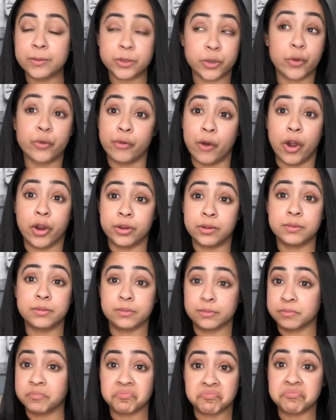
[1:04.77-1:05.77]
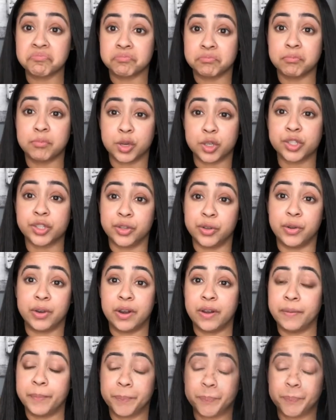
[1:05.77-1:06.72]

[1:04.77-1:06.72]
So far, Barcelona.